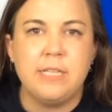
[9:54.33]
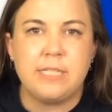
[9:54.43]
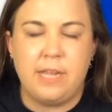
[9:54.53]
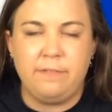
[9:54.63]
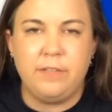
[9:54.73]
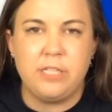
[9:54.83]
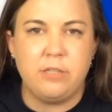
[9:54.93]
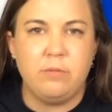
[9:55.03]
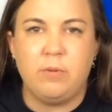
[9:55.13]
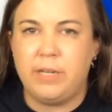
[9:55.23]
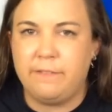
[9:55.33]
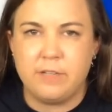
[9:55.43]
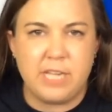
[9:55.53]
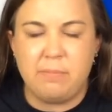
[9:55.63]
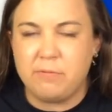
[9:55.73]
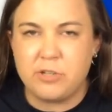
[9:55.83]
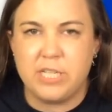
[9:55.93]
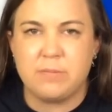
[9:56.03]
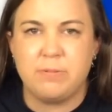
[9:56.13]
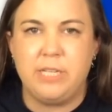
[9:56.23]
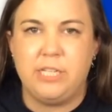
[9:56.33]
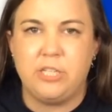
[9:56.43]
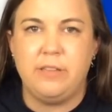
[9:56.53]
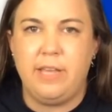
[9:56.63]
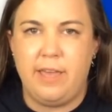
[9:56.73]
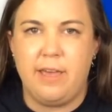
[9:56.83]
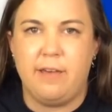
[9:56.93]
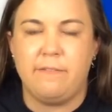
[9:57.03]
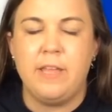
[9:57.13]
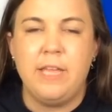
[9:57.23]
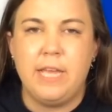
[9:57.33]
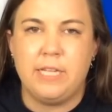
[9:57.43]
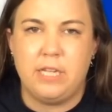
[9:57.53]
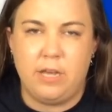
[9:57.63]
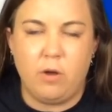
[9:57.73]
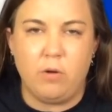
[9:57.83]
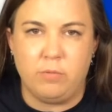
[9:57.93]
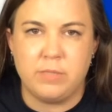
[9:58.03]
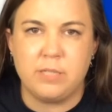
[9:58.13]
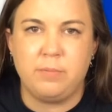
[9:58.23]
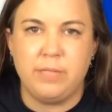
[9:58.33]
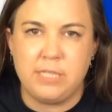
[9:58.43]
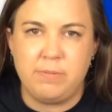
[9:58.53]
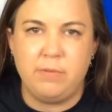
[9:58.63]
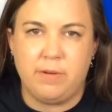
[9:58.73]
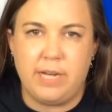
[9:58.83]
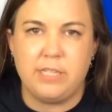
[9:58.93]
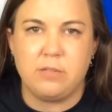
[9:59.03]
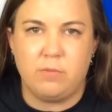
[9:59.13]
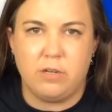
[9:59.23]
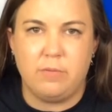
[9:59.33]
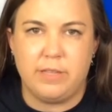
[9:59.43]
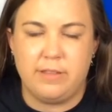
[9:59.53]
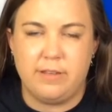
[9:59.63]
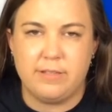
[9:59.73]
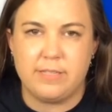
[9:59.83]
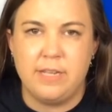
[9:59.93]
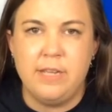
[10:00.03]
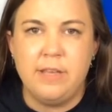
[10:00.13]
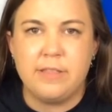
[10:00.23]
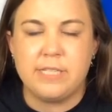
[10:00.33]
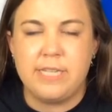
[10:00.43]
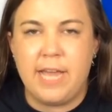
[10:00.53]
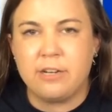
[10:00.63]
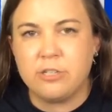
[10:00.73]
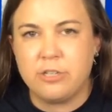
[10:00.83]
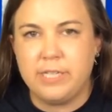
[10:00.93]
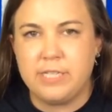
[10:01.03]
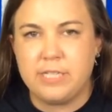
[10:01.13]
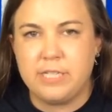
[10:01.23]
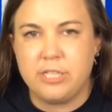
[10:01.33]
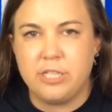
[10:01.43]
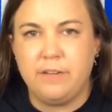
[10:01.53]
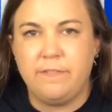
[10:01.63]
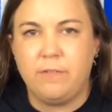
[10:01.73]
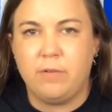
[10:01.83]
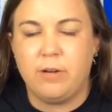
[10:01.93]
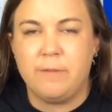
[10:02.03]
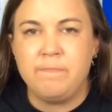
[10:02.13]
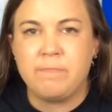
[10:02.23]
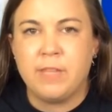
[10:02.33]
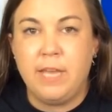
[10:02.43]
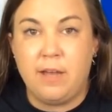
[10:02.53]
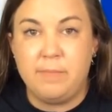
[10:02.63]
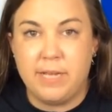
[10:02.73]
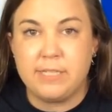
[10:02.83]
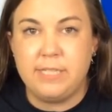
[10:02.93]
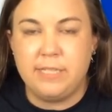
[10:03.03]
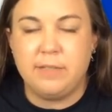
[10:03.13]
safely to whatever type of transportation they have and home. So please be ready to work with us. The staggered transition for exiting